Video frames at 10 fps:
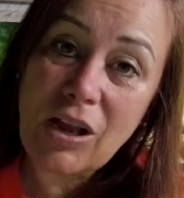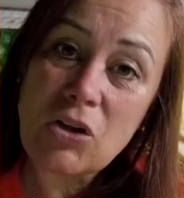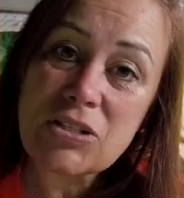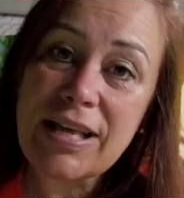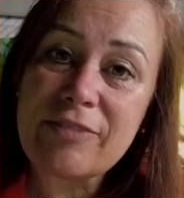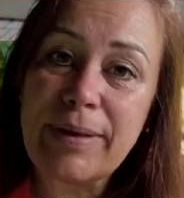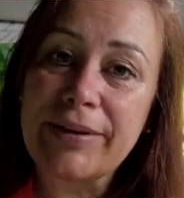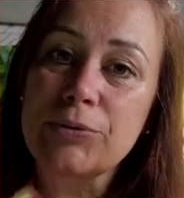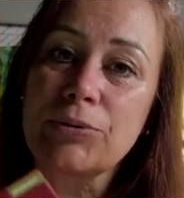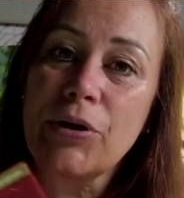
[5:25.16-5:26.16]
Also have
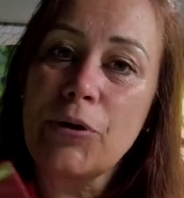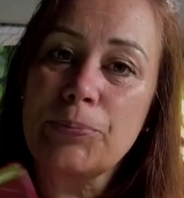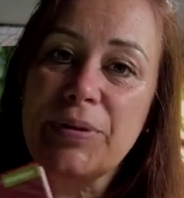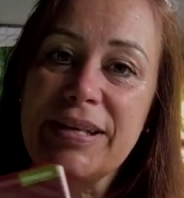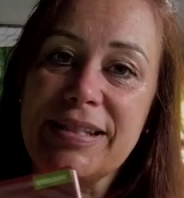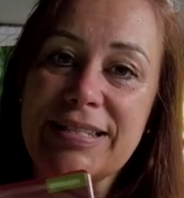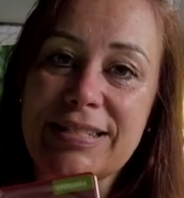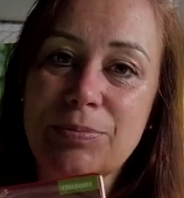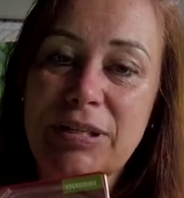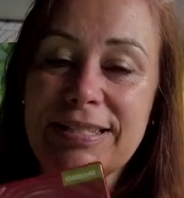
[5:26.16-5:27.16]
my own copy.
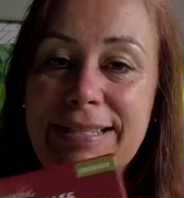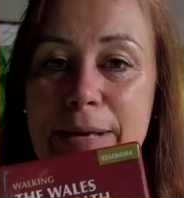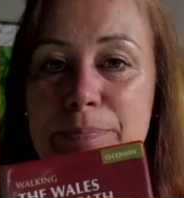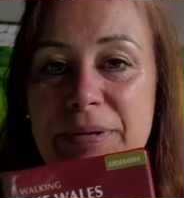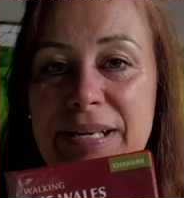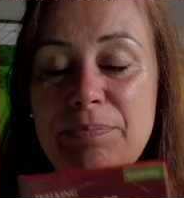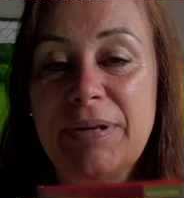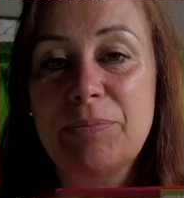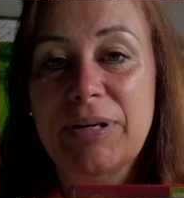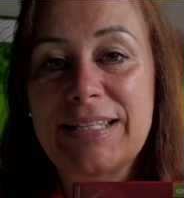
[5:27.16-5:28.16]
This one has accompanied
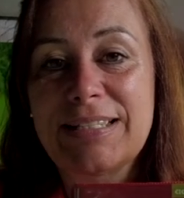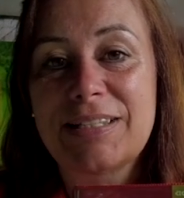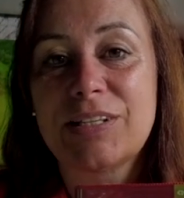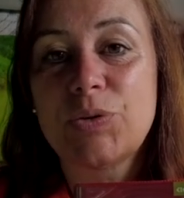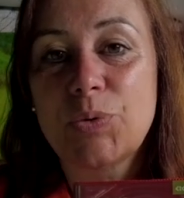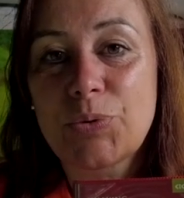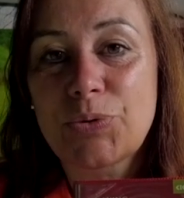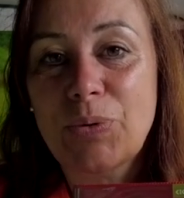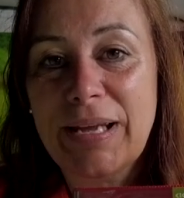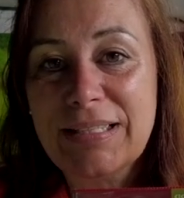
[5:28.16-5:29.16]
me when I did the
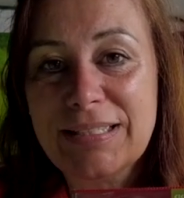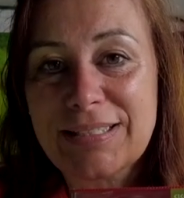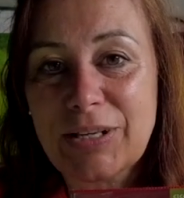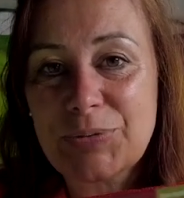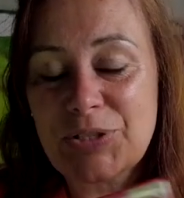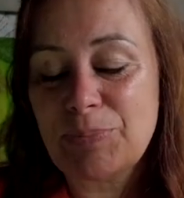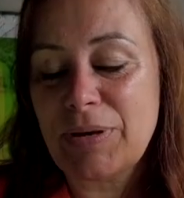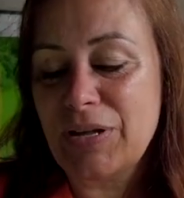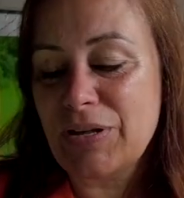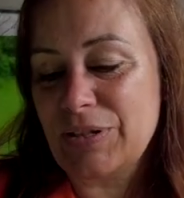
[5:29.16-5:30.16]
North Wales Coast
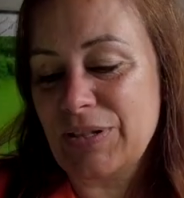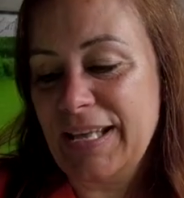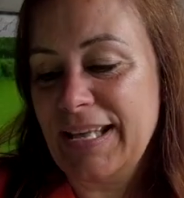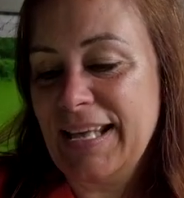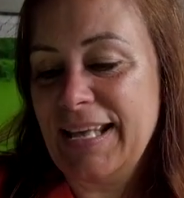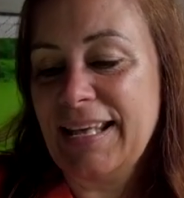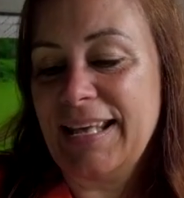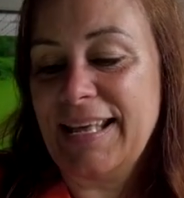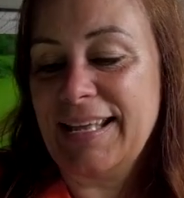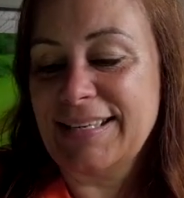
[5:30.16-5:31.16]
Path,
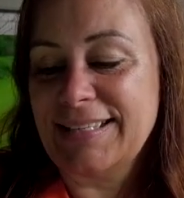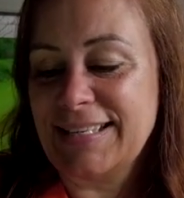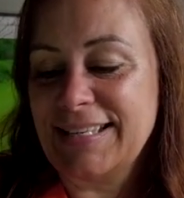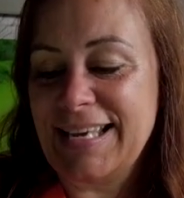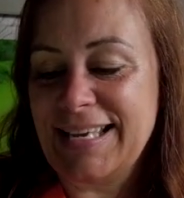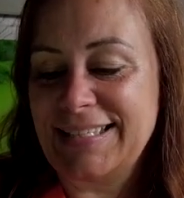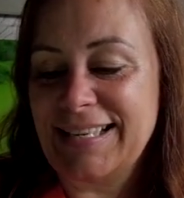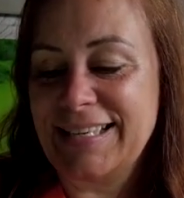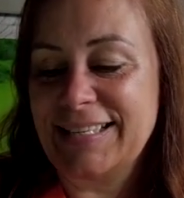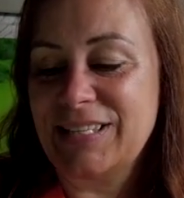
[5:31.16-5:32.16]
and yes,
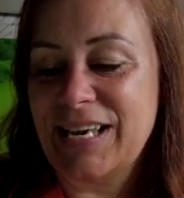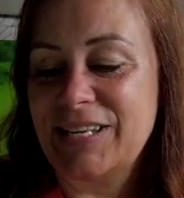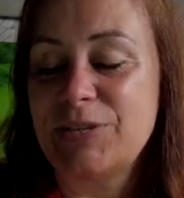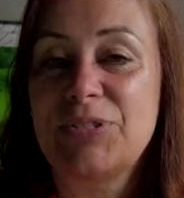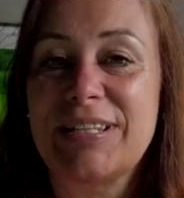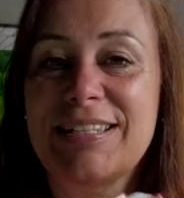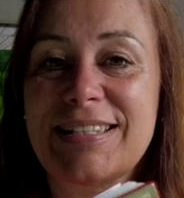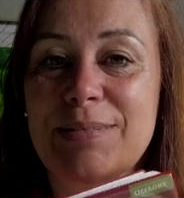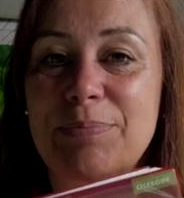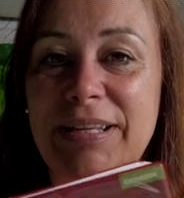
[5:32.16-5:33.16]
I use
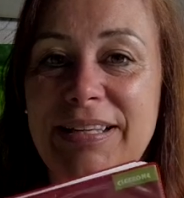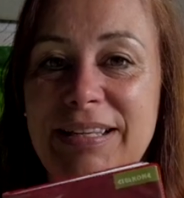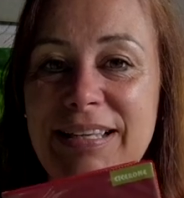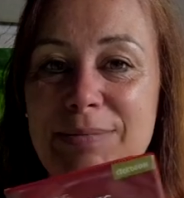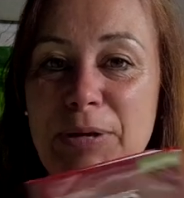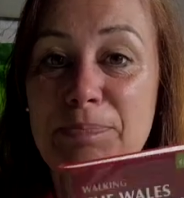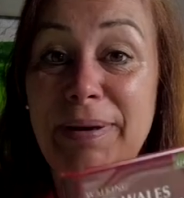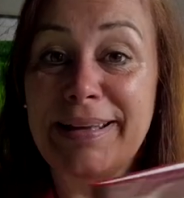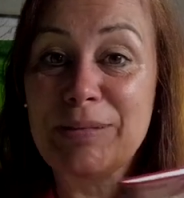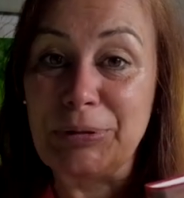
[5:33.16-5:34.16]
this as my
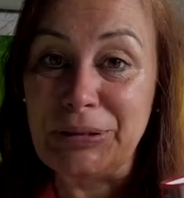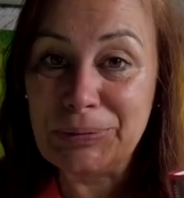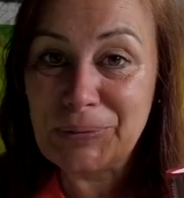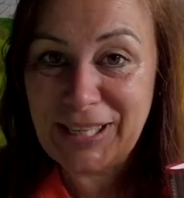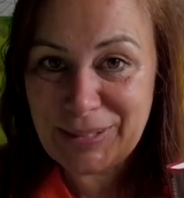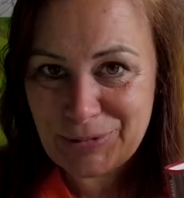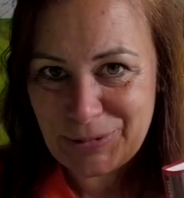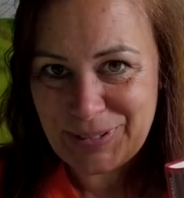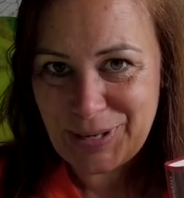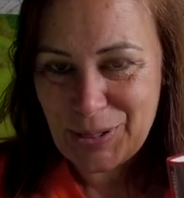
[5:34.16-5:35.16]
Bible while I'm
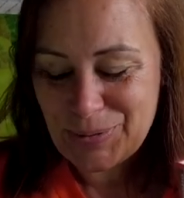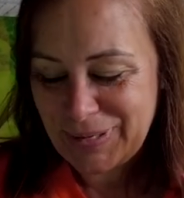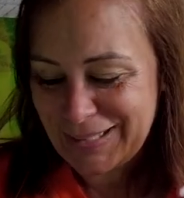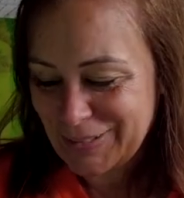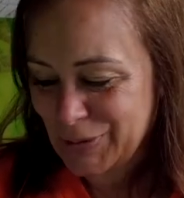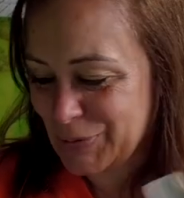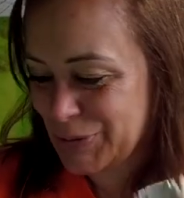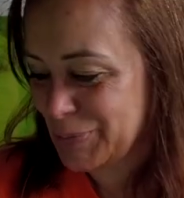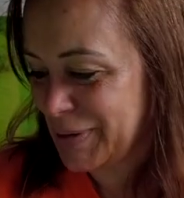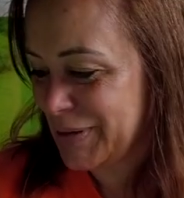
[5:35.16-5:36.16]
doing the Wales
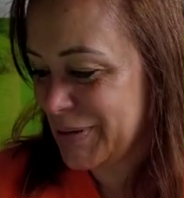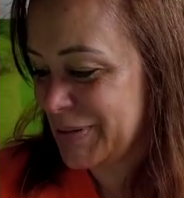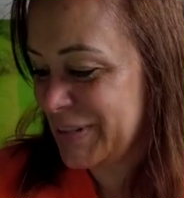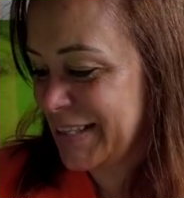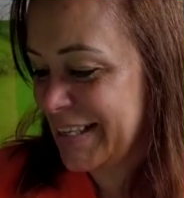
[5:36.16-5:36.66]
Coast Path.